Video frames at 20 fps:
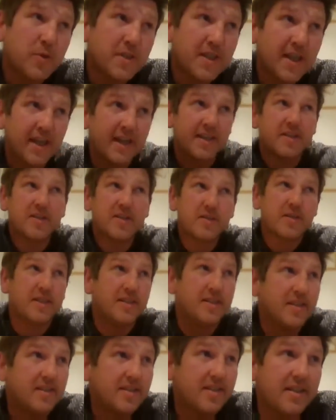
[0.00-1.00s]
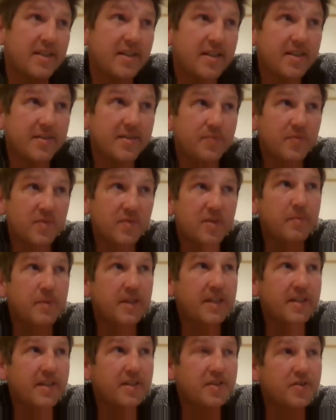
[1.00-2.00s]
suppose canker is the
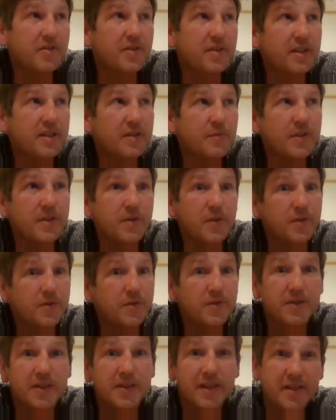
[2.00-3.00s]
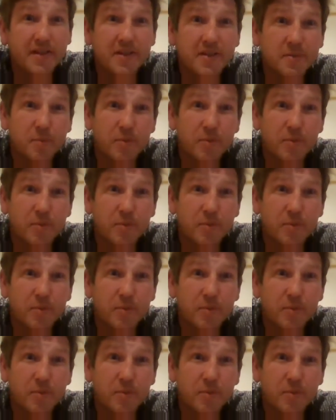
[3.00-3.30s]
main issue. Like, we don't use any